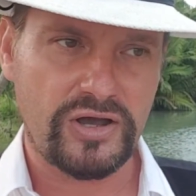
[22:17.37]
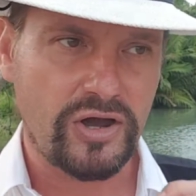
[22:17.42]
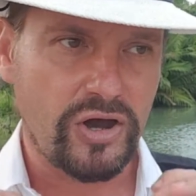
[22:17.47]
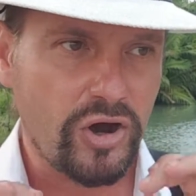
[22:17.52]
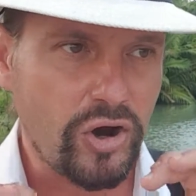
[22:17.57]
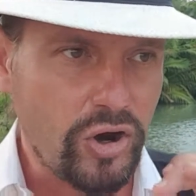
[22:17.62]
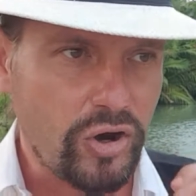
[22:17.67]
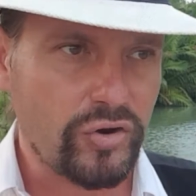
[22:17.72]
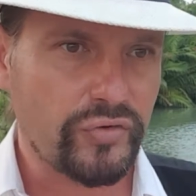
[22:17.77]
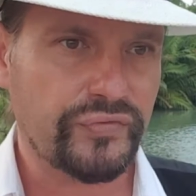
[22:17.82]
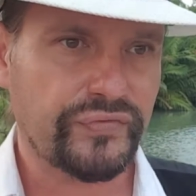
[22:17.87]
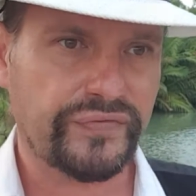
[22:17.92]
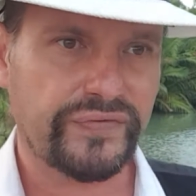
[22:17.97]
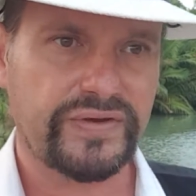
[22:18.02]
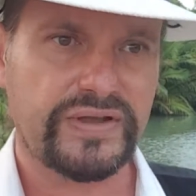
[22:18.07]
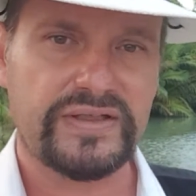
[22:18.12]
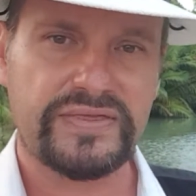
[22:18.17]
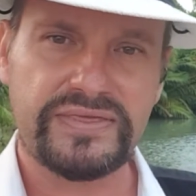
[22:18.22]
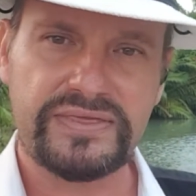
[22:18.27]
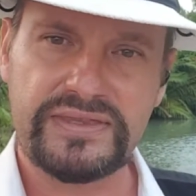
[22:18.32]
of
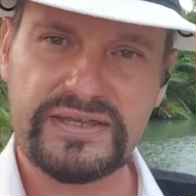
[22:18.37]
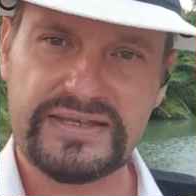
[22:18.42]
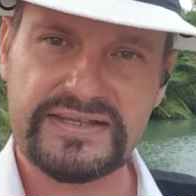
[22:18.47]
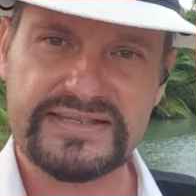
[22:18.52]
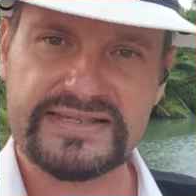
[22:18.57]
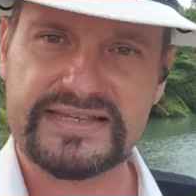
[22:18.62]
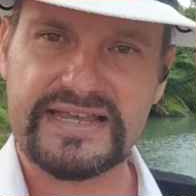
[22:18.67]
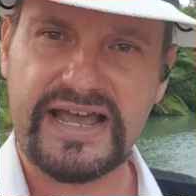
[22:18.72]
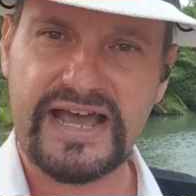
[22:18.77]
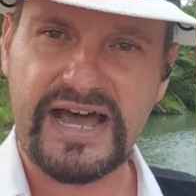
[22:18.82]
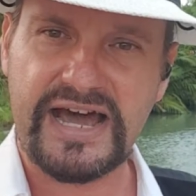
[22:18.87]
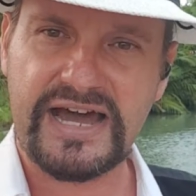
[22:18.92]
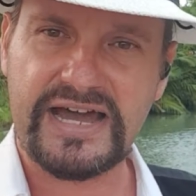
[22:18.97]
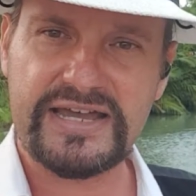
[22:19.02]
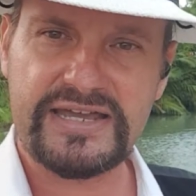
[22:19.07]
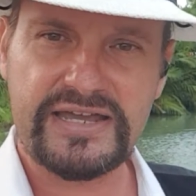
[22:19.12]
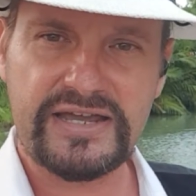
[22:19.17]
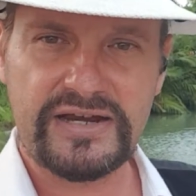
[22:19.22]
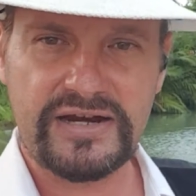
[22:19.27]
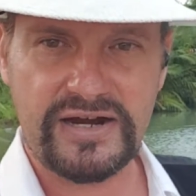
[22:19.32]
this
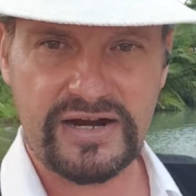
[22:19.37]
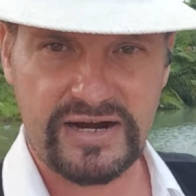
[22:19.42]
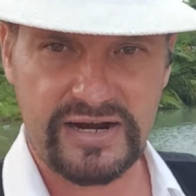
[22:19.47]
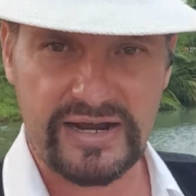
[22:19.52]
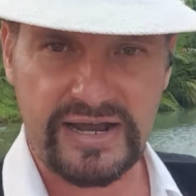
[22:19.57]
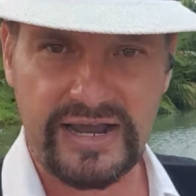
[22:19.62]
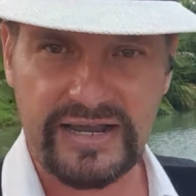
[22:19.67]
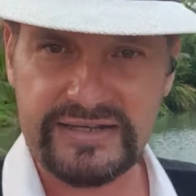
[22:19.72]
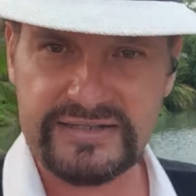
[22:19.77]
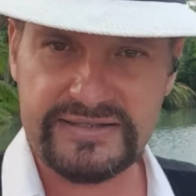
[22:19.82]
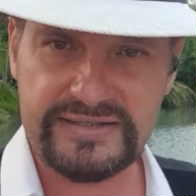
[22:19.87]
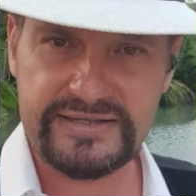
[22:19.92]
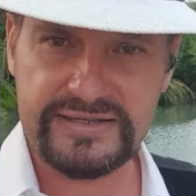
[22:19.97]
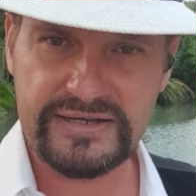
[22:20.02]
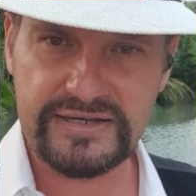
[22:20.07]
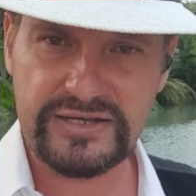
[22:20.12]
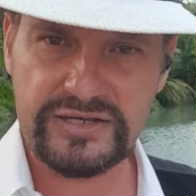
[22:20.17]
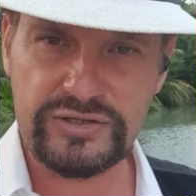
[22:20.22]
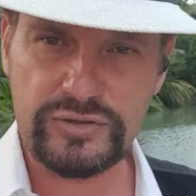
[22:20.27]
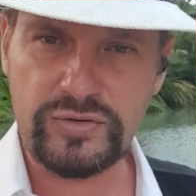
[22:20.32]
higher
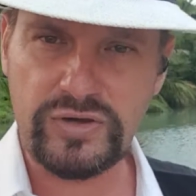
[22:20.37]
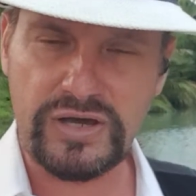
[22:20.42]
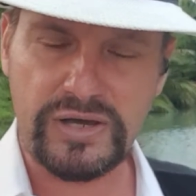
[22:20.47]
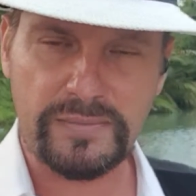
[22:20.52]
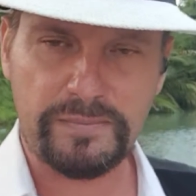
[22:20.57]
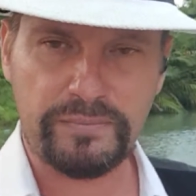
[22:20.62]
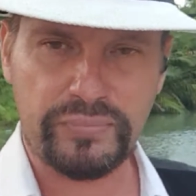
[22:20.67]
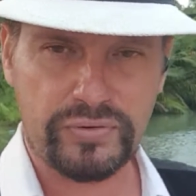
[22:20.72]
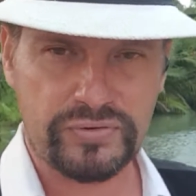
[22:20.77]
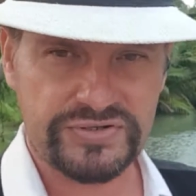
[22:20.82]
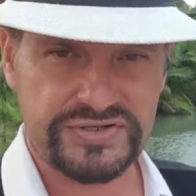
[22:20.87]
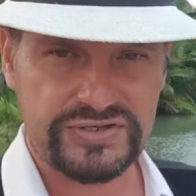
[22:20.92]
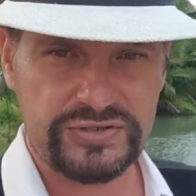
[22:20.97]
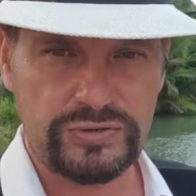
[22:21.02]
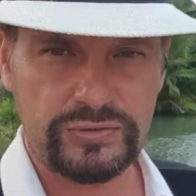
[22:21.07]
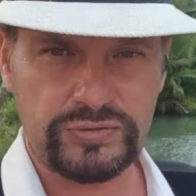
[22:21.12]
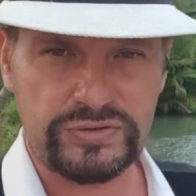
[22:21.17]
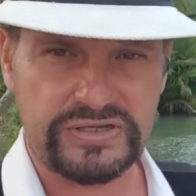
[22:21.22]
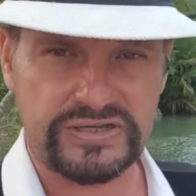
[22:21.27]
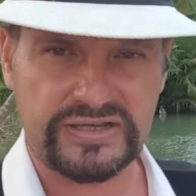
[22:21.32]
idea you are
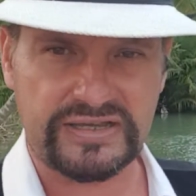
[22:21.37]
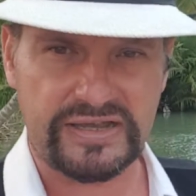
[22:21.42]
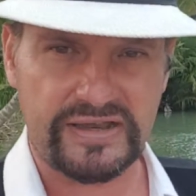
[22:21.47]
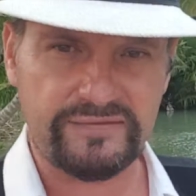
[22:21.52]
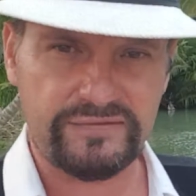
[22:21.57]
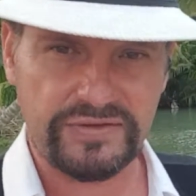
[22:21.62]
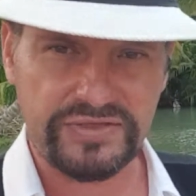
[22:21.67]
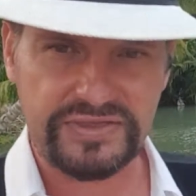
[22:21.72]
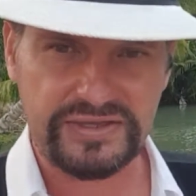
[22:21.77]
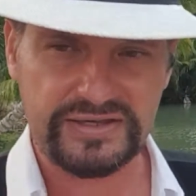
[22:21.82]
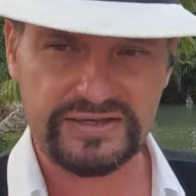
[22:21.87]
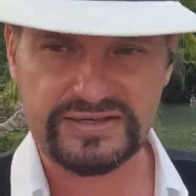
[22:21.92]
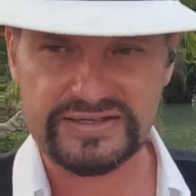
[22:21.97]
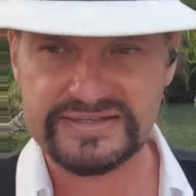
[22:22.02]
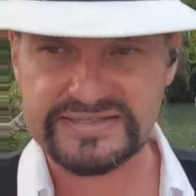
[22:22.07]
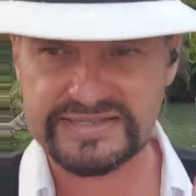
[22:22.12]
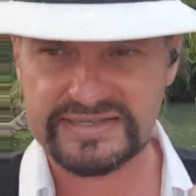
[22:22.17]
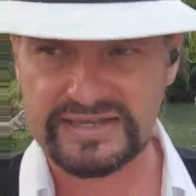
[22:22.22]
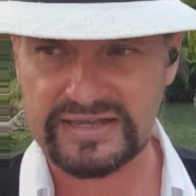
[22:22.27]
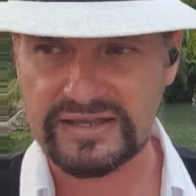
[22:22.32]
pursuing. Everything
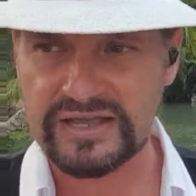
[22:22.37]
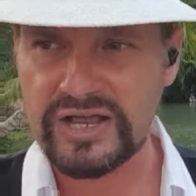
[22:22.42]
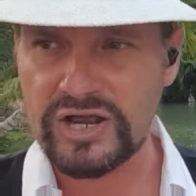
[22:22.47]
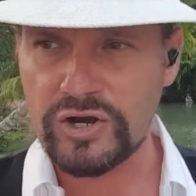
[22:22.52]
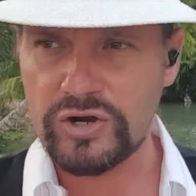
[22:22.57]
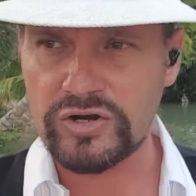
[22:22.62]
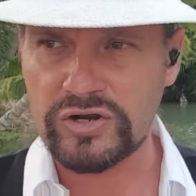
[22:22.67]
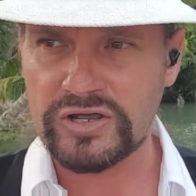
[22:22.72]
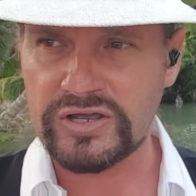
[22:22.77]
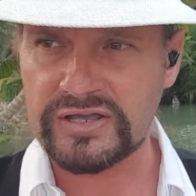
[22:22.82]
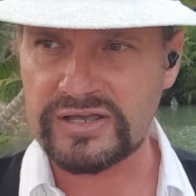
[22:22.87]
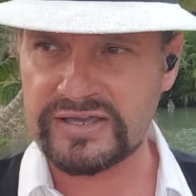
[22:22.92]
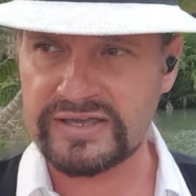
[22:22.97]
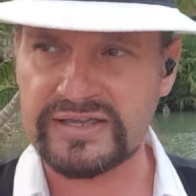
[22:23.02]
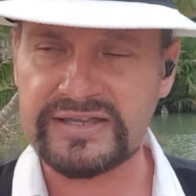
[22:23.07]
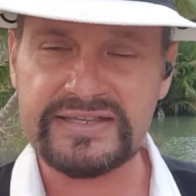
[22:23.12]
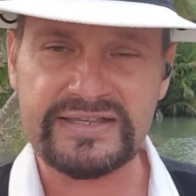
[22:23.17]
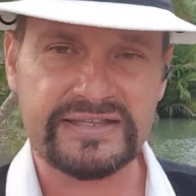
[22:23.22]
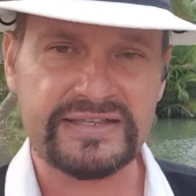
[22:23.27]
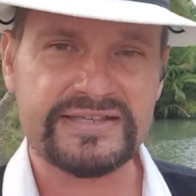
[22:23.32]
is
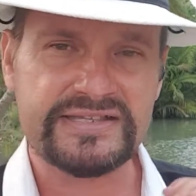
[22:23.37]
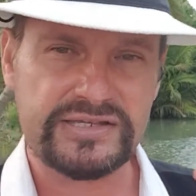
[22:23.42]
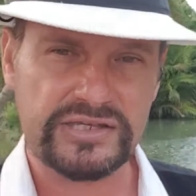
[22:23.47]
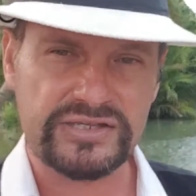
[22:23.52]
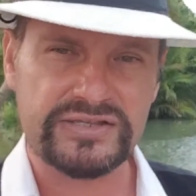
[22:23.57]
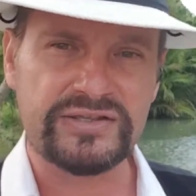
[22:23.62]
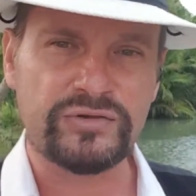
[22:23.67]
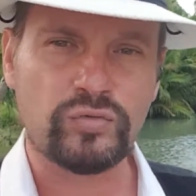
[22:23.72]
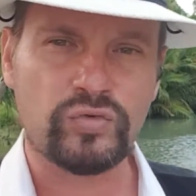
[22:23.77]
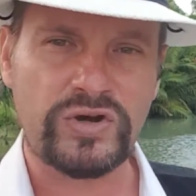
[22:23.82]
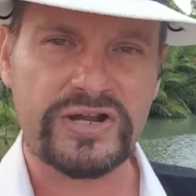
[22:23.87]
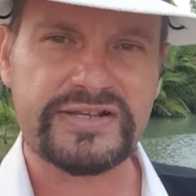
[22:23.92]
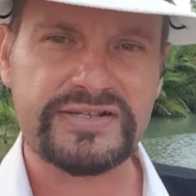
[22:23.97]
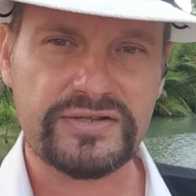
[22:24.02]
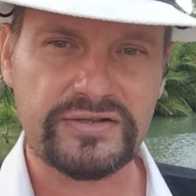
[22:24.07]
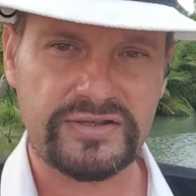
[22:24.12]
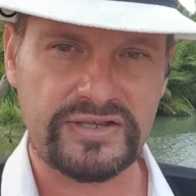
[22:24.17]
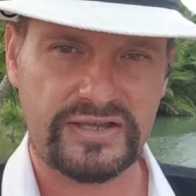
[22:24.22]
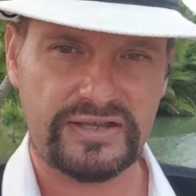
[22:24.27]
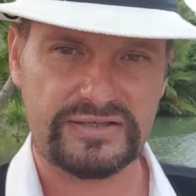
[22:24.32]
in
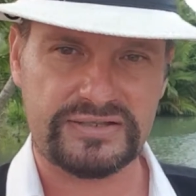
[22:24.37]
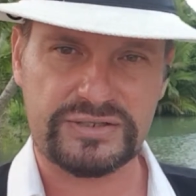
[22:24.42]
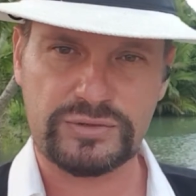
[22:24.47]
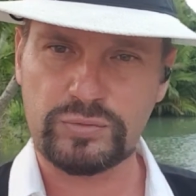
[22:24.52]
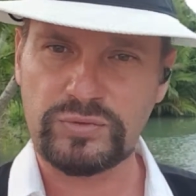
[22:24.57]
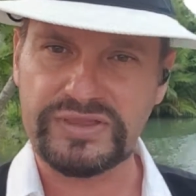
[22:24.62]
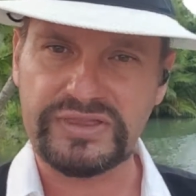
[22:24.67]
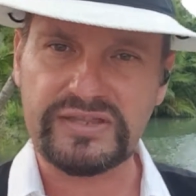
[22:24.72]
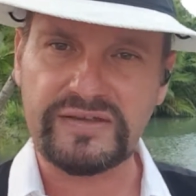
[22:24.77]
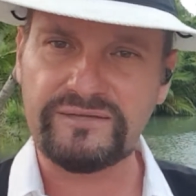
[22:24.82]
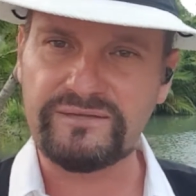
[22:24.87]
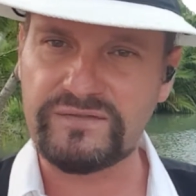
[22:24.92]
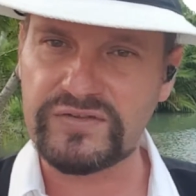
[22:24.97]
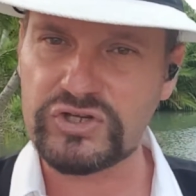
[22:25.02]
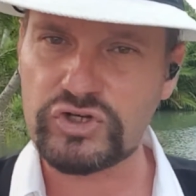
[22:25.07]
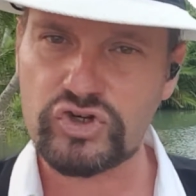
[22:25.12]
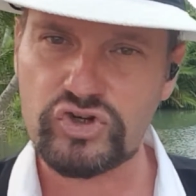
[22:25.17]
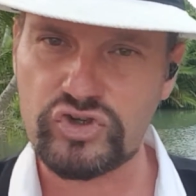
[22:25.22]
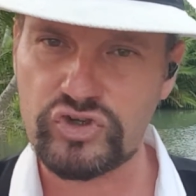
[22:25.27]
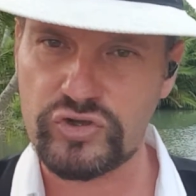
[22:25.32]
resonance with the
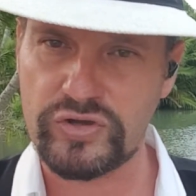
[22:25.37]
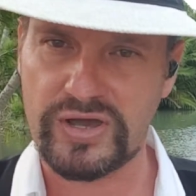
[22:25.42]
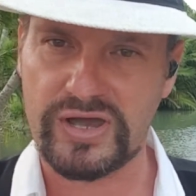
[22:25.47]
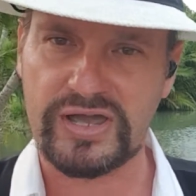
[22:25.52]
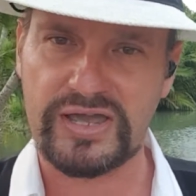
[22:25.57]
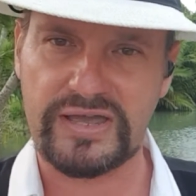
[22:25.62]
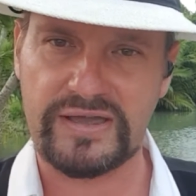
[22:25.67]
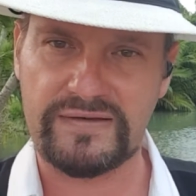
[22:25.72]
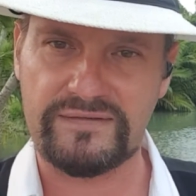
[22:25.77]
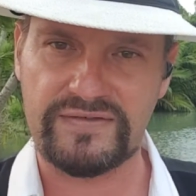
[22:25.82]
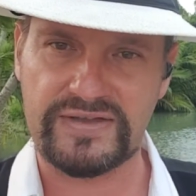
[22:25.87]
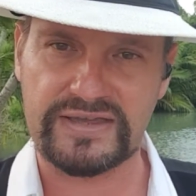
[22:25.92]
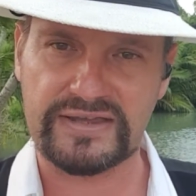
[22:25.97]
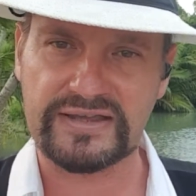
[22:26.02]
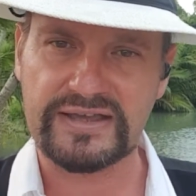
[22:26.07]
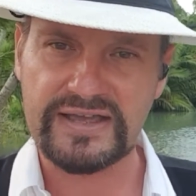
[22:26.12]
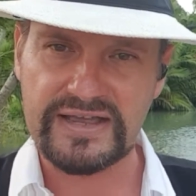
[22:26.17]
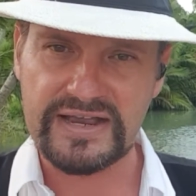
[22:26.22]
vision you are having,